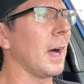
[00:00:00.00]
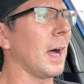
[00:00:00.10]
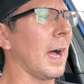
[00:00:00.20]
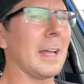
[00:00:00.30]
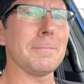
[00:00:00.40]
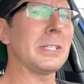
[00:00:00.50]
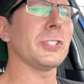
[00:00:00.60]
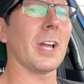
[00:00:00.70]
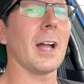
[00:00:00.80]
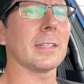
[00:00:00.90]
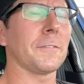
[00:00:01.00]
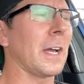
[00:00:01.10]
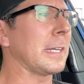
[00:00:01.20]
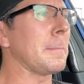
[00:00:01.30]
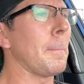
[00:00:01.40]
I'd be shocked if
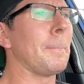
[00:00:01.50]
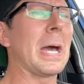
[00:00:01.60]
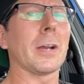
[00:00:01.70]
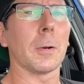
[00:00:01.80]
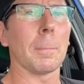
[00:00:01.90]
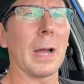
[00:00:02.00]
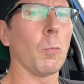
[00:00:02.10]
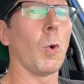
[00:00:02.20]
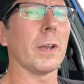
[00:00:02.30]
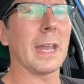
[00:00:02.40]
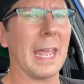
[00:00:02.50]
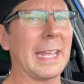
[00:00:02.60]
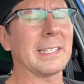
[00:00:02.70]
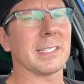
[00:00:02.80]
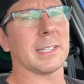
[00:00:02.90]
I can better my
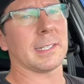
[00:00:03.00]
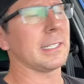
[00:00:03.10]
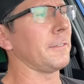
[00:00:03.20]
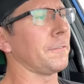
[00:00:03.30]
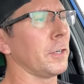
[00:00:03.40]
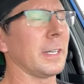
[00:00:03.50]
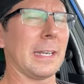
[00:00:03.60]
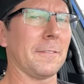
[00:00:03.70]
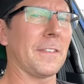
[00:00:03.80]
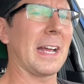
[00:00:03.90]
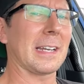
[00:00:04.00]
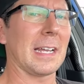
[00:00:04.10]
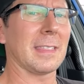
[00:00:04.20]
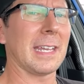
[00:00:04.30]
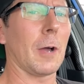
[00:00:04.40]
1.860 foot. In fact,
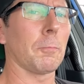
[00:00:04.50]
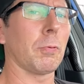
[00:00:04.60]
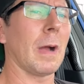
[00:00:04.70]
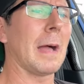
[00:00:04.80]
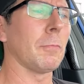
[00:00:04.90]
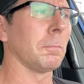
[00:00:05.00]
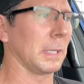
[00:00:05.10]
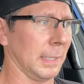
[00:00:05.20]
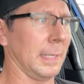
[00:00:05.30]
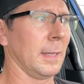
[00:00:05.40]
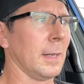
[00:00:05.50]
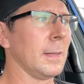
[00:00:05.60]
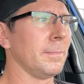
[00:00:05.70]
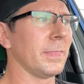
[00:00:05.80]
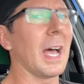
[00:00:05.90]
I think I'll probably
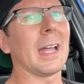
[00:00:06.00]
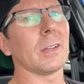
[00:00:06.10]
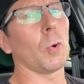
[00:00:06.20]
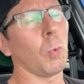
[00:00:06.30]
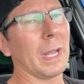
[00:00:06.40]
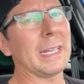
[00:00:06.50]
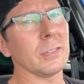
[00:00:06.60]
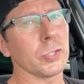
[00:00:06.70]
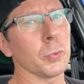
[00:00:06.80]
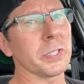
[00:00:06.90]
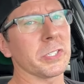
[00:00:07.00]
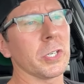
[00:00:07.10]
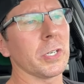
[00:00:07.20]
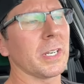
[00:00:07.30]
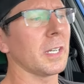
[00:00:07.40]
not quite do as
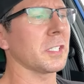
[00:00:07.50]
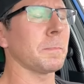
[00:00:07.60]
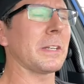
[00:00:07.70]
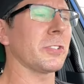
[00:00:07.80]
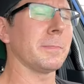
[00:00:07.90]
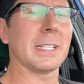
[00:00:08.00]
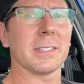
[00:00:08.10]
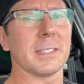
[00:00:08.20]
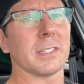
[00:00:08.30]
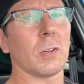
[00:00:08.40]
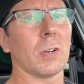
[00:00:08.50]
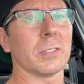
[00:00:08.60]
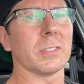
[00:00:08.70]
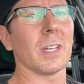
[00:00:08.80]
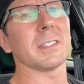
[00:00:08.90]
good, especially because this car
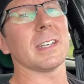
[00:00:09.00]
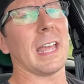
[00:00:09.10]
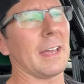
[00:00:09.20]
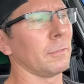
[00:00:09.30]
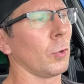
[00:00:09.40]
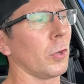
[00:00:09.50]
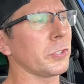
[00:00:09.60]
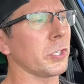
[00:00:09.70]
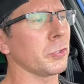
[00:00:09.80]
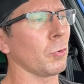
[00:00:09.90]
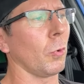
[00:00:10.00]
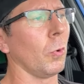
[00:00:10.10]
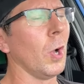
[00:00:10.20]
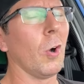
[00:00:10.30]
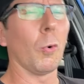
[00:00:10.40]
doesn't have launch
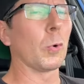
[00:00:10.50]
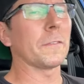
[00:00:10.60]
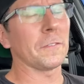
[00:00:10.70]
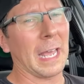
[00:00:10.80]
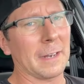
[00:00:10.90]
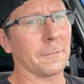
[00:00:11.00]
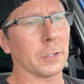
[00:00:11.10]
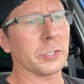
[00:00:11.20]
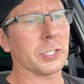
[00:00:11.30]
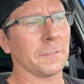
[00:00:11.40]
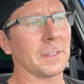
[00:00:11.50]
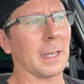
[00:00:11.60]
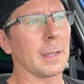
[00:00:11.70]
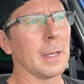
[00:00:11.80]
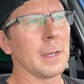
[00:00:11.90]
control or flat foot
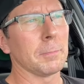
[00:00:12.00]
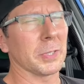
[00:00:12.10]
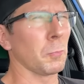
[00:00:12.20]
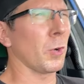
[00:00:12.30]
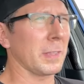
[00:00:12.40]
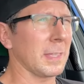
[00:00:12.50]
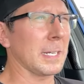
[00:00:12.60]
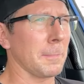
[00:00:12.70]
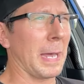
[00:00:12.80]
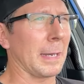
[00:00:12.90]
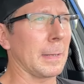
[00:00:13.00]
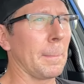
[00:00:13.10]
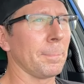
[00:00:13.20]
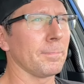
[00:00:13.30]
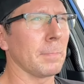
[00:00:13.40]
shifting. But the more I think about it,
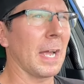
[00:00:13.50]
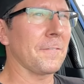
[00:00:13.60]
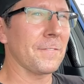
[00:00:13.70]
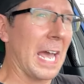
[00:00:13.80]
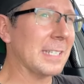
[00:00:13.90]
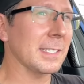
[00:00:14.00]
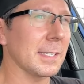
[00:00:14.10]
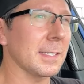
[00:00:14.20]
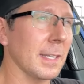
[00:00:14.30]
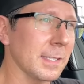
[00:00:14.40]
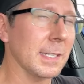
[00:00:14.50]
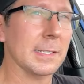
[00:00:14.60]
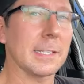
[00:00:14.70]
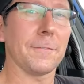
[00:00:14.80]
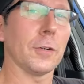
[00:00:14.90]
my fastest
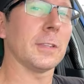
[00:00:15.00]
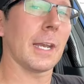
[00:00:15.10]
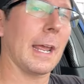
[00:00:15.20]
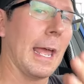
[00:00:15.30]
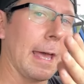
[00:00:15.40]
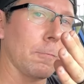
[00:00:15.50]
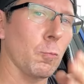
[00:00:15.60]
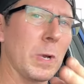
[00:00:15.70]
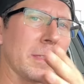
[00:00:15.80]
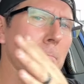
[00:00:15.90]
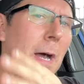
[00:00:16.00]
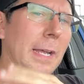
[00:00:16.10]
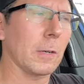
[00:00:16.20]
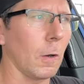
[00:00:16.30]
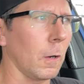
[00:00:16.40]
60 foot that I had with
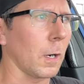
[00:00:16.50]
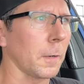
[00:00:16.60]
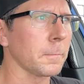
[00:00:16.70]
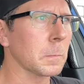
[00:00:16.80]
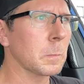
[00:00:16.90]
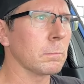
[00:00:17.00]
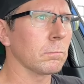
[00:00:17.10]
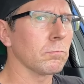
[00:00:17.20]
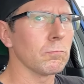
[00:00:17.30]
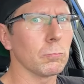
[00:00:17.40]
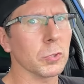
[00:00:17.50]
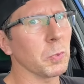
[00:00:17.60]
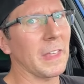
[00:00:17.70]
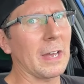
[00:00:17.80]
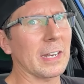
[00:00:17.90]
my car was
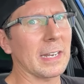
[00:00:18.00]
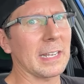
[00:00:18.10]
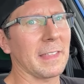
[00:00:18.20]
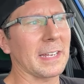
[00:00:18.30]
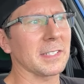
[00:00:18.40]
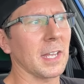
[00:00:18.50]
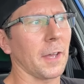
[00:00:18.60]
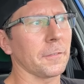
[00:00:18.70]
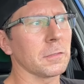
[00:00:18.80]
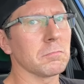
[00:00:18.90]
without any of that stuff.